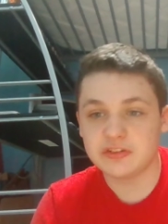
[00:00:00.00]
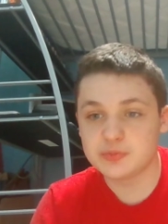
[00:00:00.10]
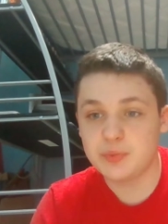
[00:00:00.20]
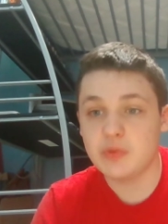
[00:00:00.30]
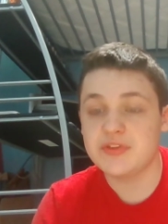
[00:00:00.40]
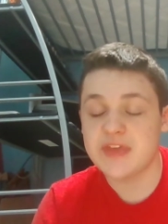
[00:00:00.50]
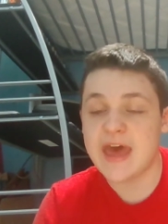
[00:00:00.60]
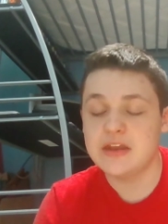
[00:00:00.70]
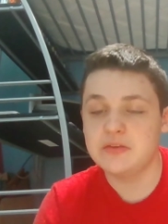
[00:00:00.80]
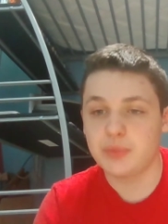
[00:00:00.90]
but with
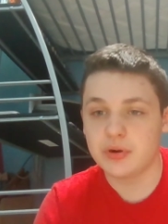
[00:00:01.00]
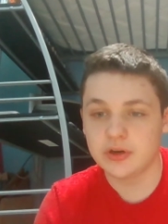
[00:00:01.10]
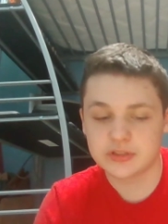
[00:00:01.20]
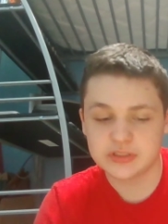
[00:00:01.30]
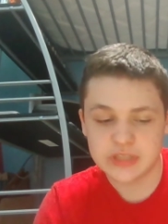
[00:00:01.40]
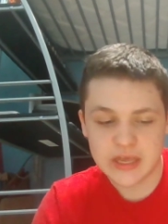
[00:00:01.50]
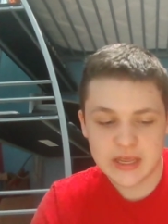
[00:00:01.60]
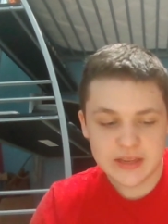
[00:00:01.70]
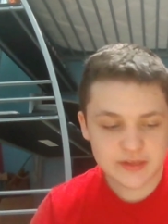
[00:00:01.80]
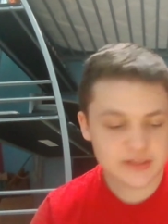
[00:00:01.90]
added perks.
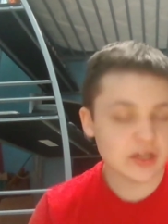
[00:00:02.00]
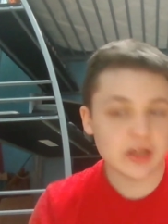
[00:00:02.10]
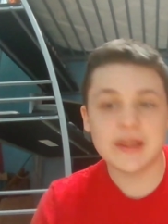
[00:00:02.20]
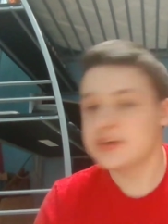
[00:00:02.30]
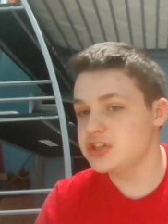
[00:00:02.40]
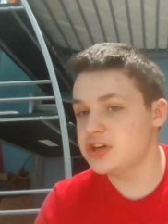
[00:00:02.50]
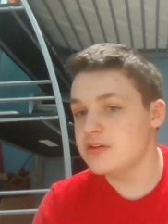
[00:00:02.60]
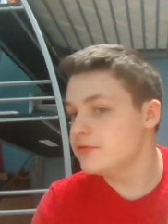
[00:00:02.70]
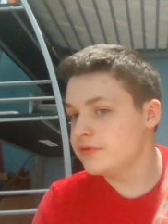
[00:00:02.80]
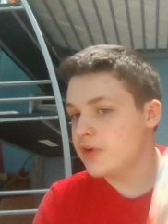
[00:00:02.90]
This is a collection
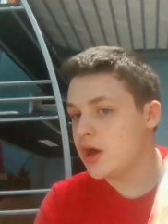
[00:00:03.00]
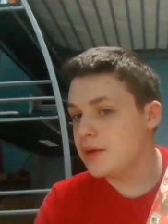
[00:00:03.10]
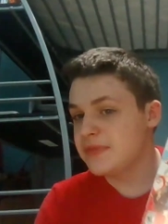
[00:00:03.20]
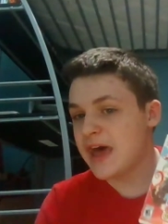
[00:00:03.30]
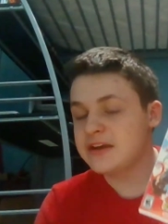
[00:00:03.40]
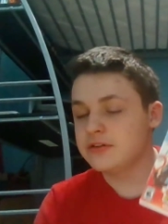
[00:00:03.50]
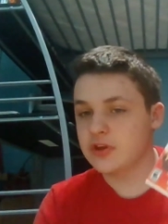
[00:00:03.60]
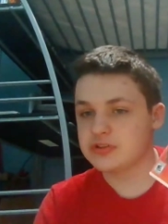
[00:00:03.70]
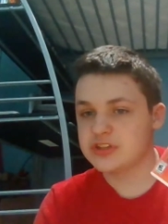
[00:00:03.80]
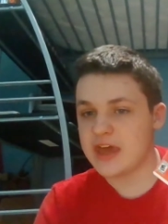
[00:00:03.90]
of 9 of
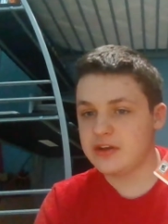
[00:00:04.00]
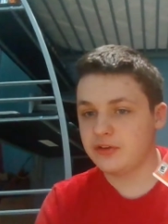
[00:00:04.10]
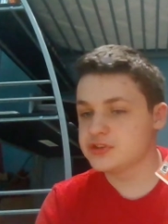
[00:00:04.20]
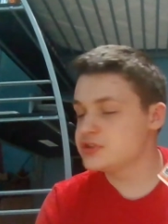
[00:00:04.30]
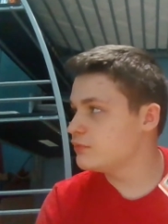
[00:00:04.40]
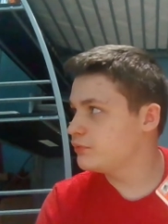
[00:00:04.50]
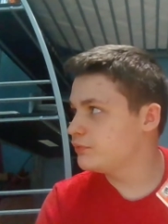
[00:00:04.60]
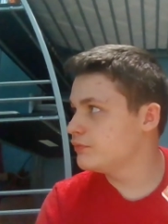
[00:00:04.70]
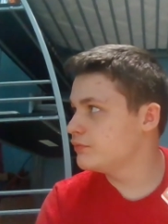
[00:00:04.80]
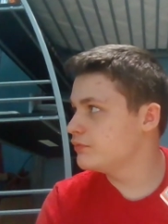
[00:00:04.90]
those titles,
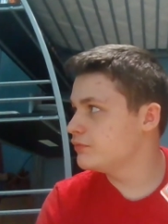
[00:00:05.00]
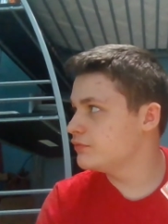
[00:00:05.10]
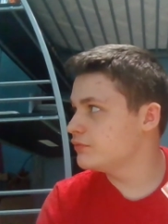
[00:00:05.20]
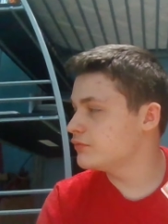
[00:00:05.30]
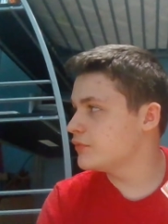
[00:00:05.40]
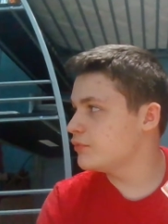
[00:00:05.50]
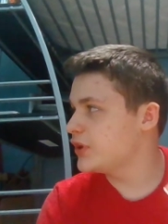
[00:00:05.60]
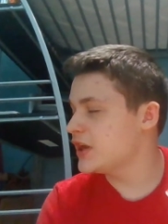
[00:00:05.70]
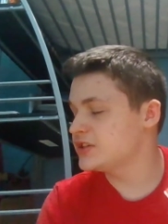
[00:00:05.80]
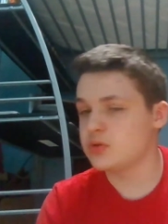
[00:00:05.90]

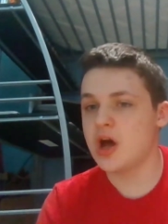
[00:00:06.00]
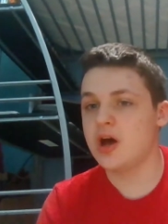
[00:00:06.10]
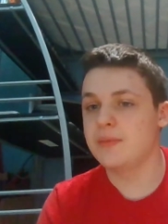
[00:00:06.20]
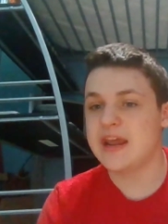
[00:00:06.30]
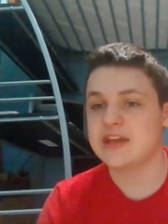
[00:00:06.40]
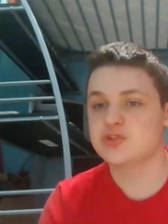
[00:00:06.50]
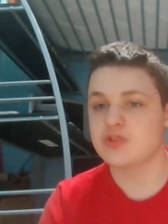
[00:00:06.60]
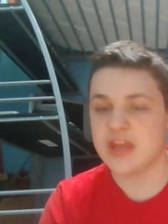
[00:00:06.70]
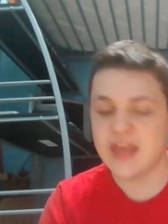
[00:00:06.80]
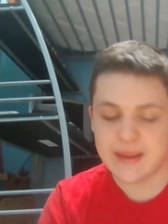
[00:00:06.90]
plus an extra game.